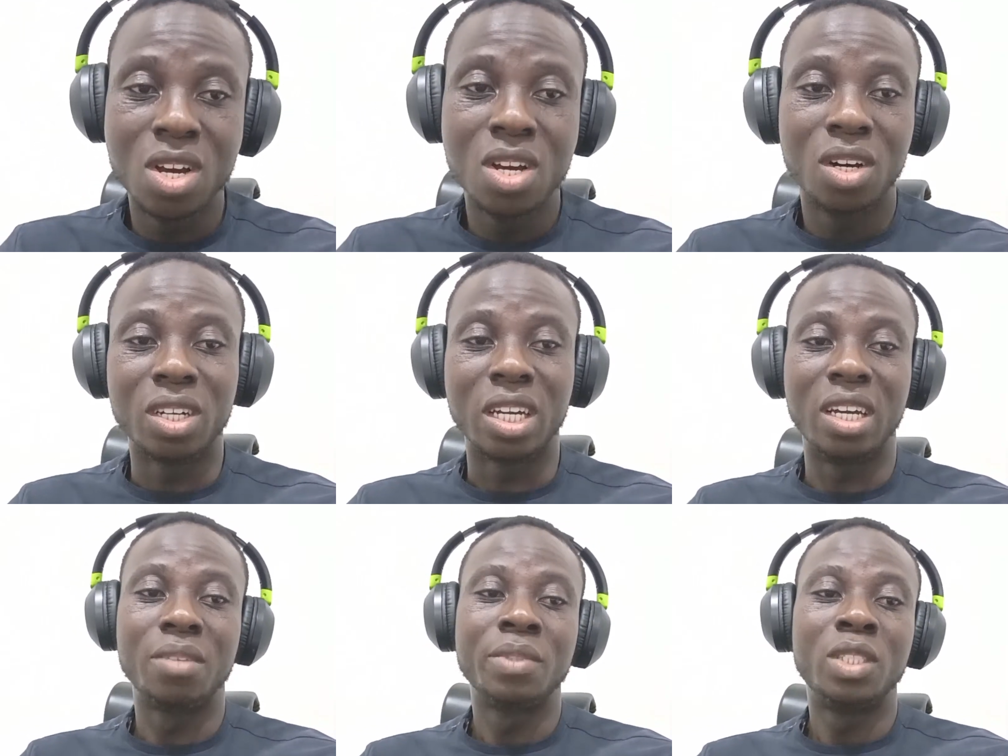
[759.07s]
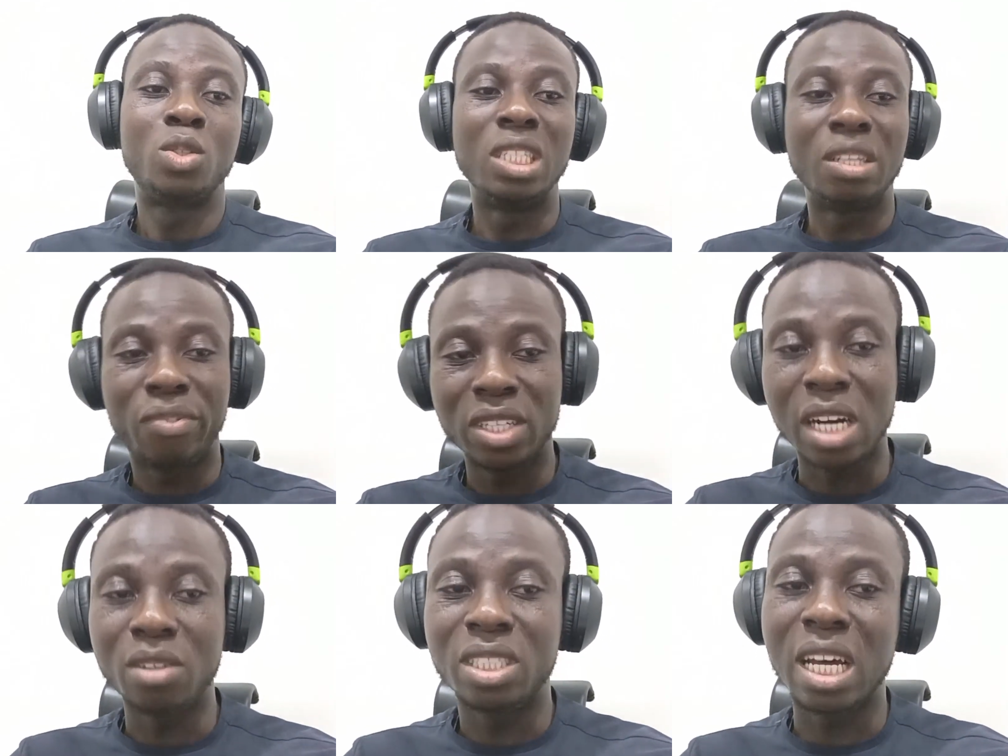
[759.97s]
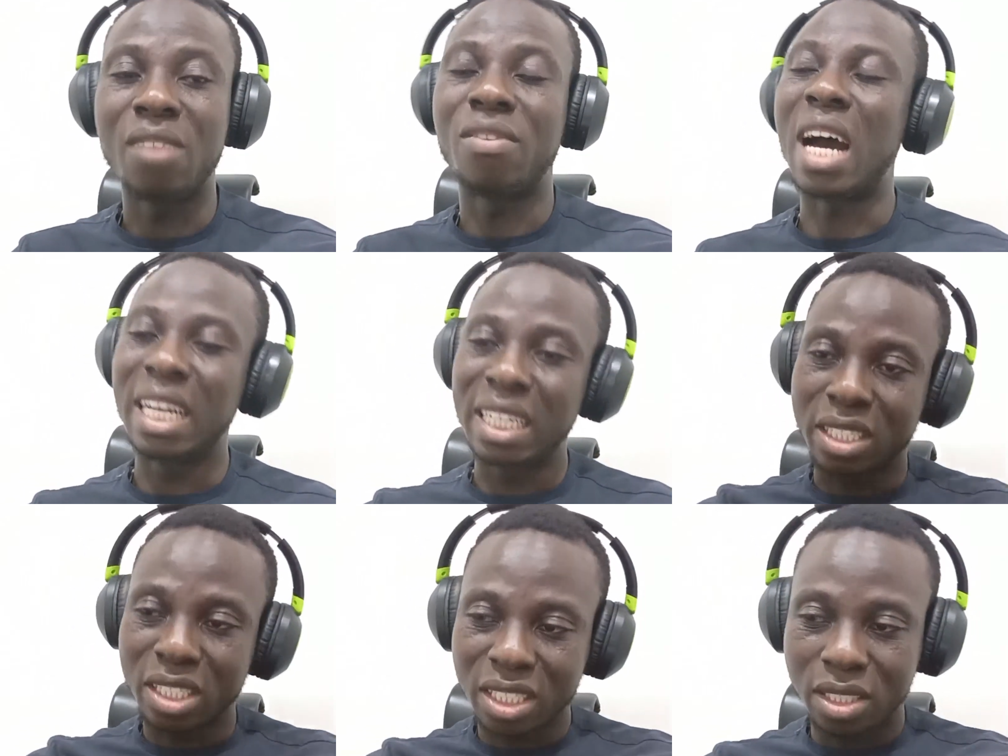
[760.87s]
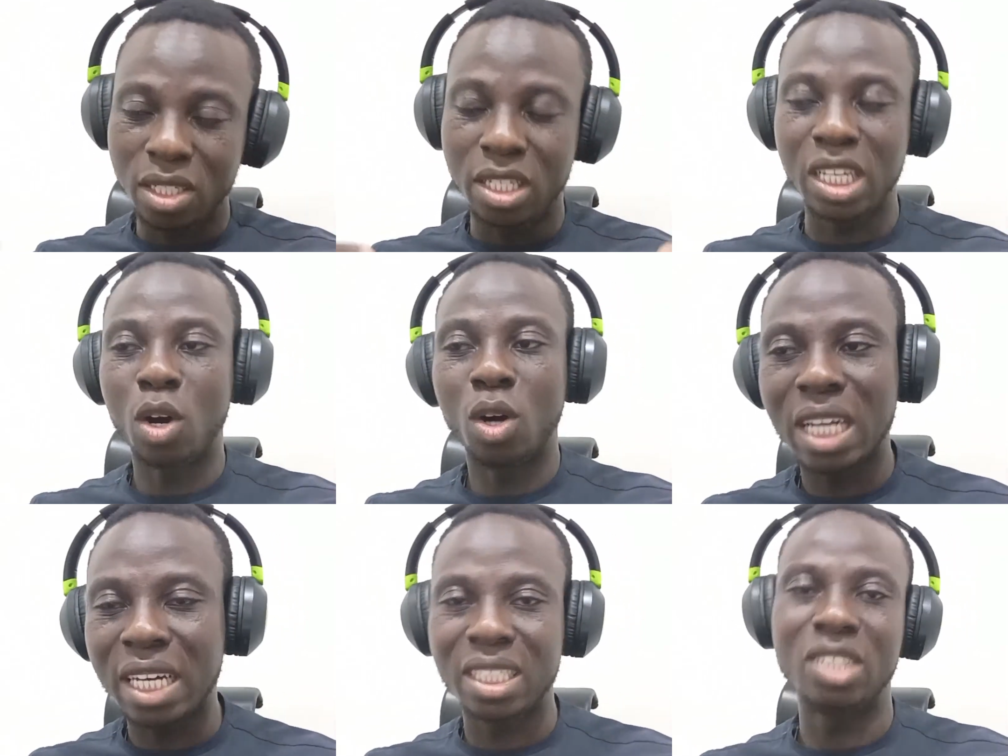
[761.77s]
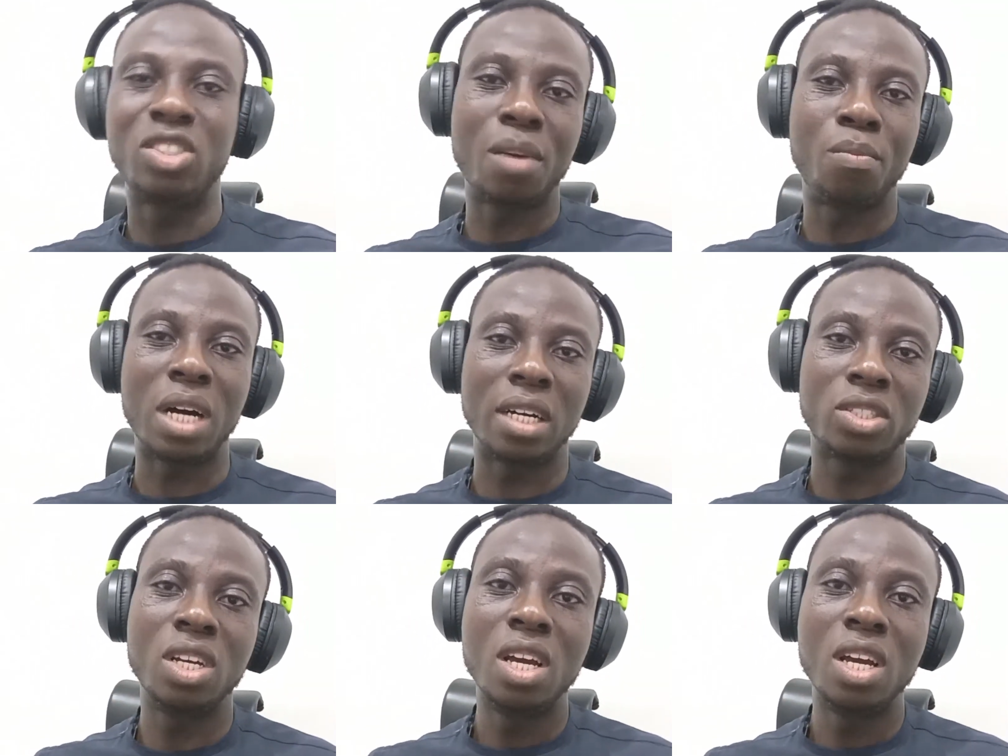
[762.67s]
Okay, so the Federal Reserve and the other central banks,